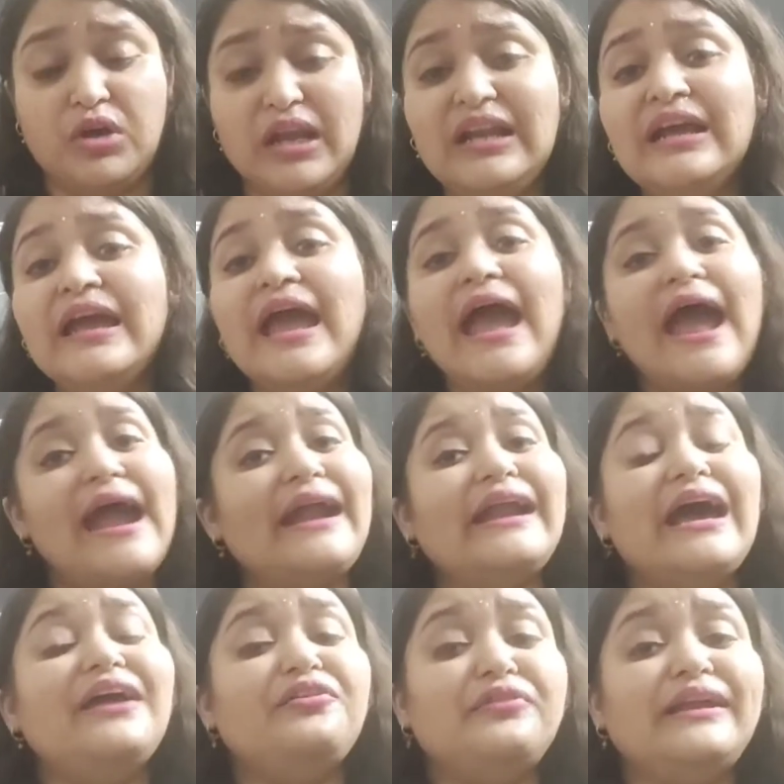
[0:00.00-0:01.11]
and
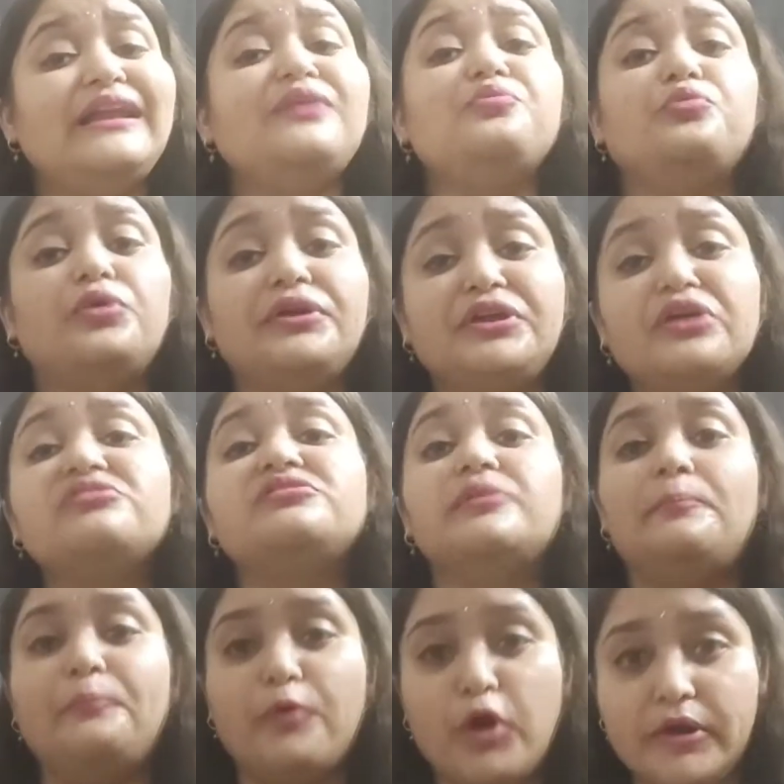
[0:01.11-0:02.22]
I really want your
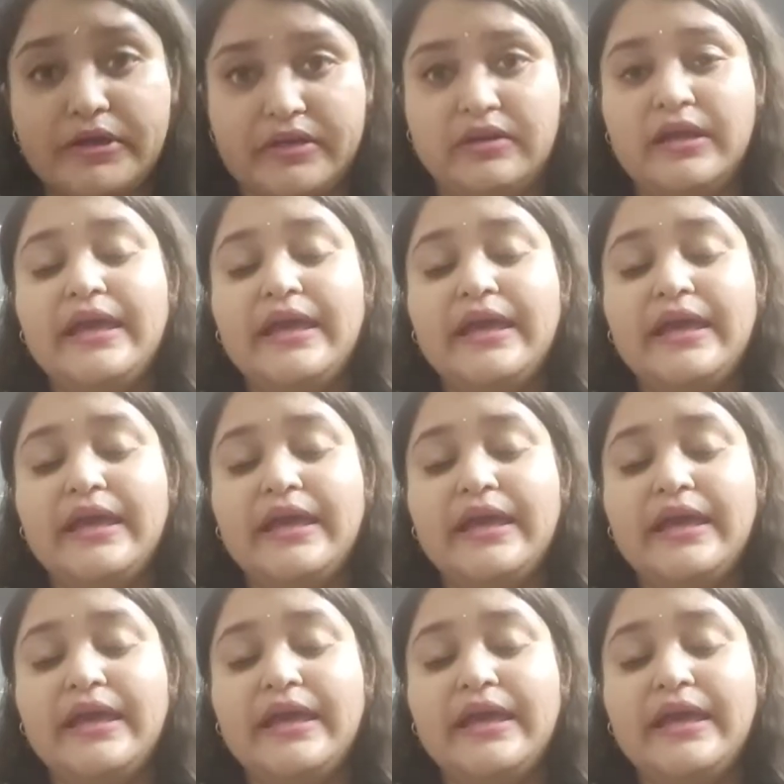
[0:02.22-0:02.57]
support